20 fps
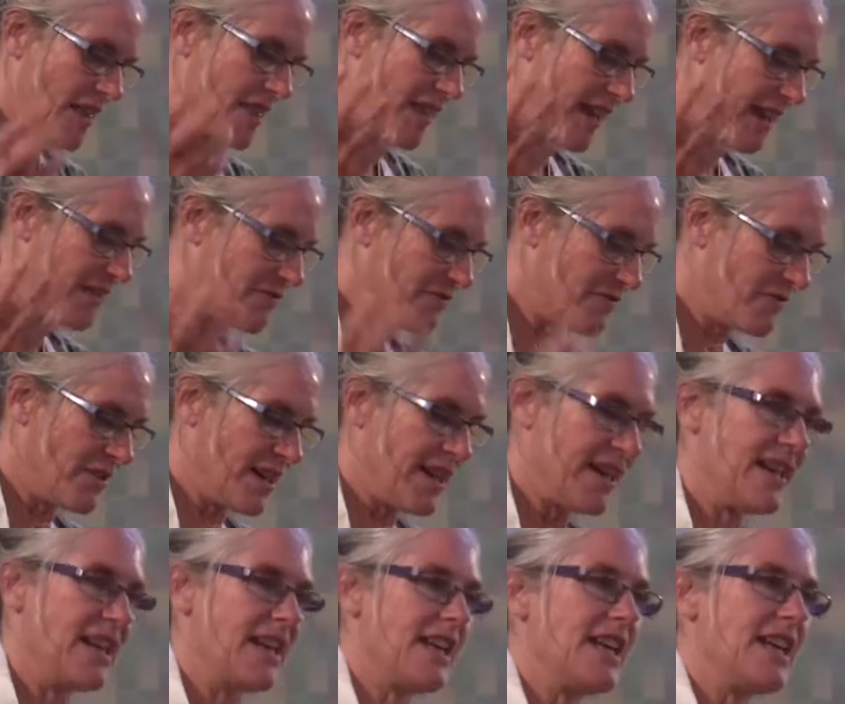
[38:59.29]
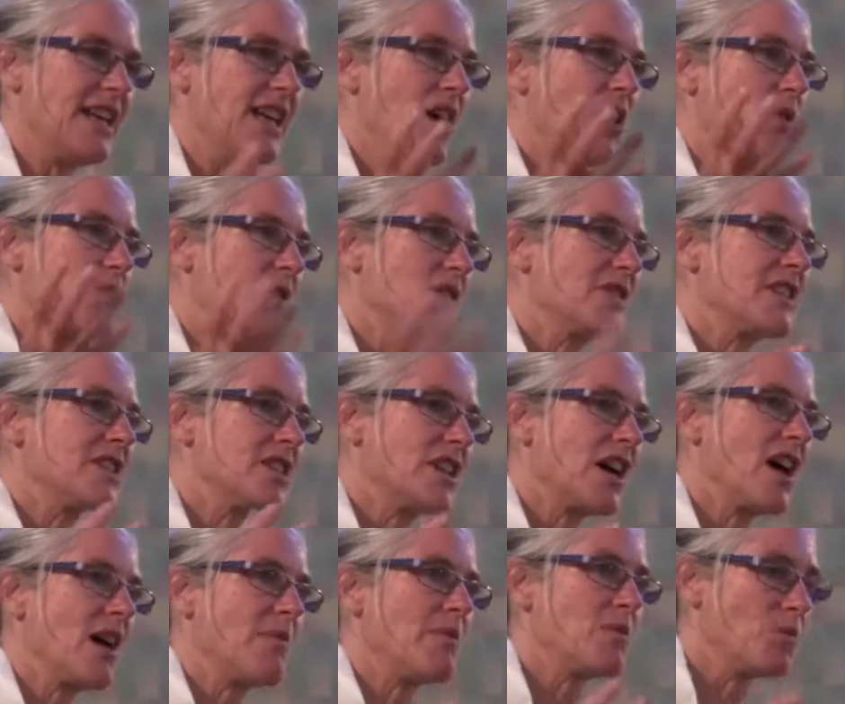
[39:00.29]
they really will
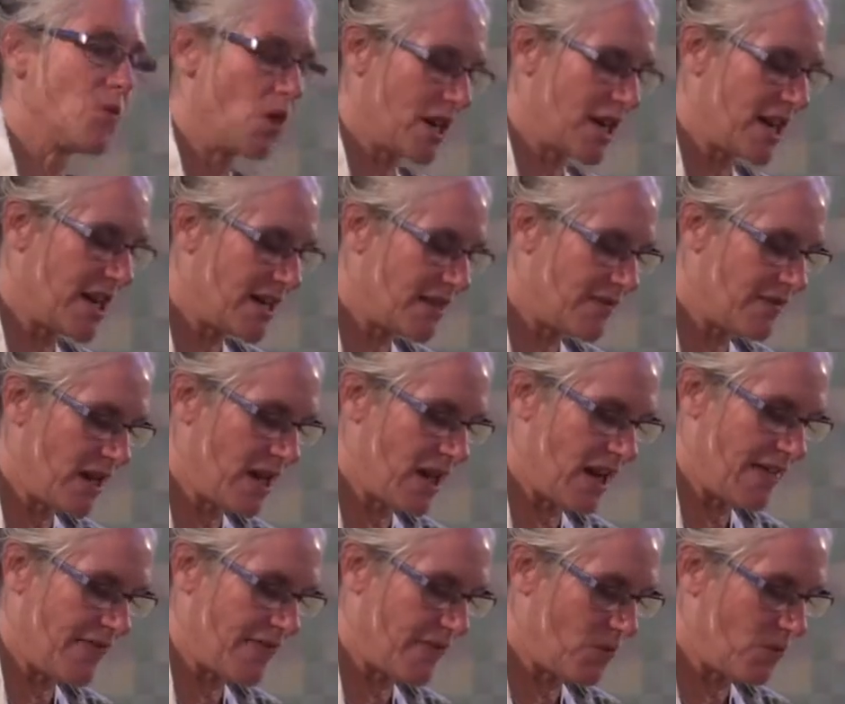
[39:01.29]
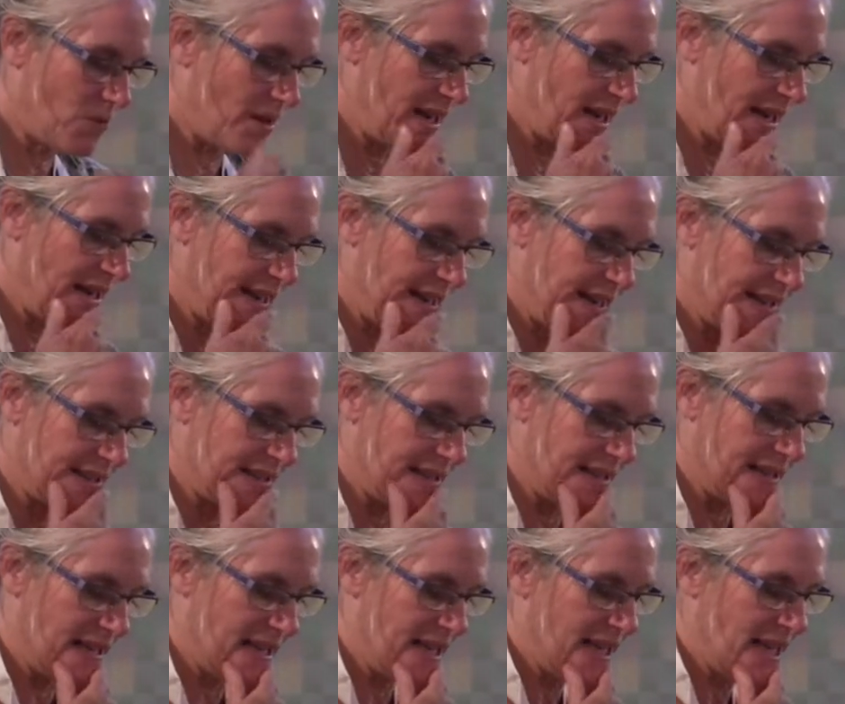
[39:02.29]
determine what kind of life we lead.
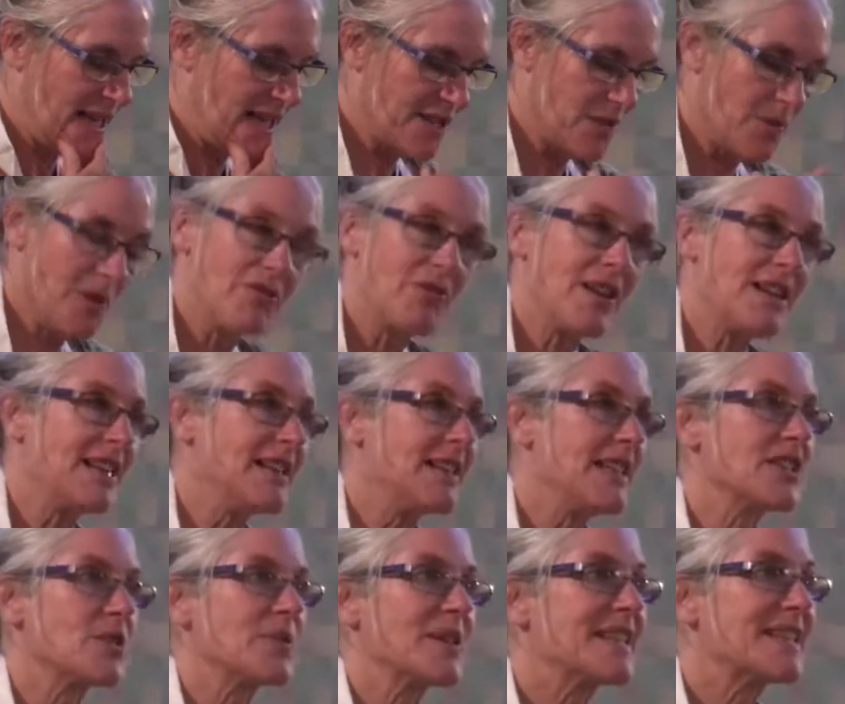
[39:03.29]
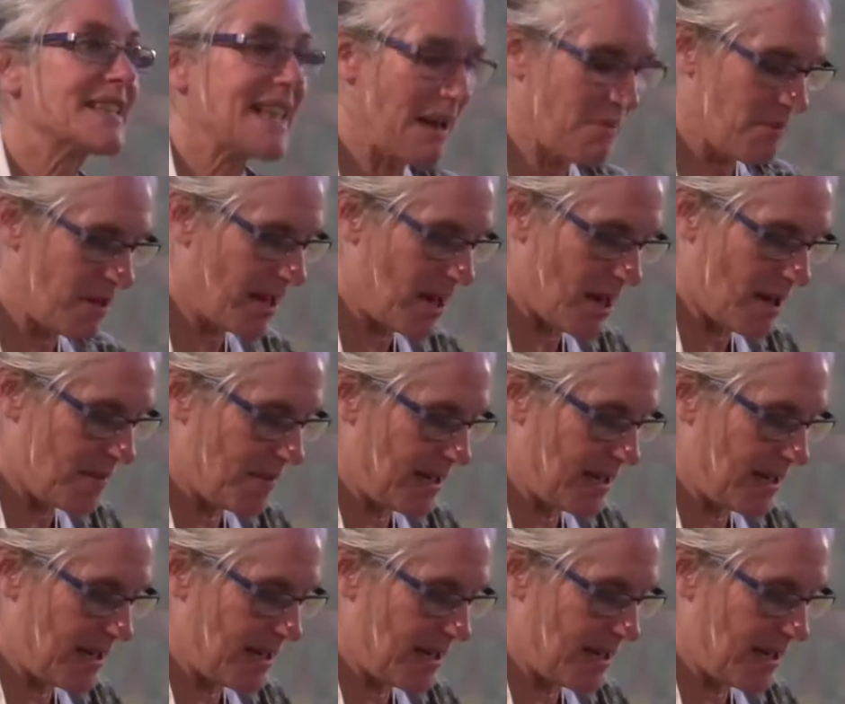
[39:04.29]
So we really need to examine our